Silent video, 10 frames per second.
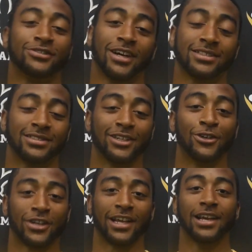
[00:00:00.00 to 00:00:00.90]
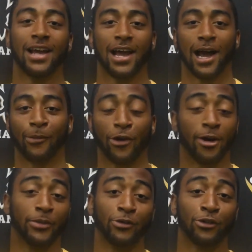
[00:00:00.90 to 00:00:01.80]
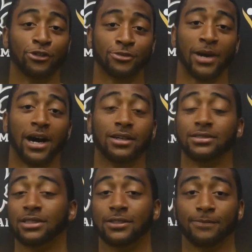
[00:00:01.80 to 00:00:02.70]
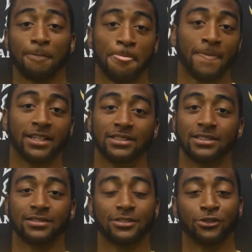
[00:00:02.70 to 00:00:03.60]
So I said, okay, I'm going to meet with Coach Miles, and he just,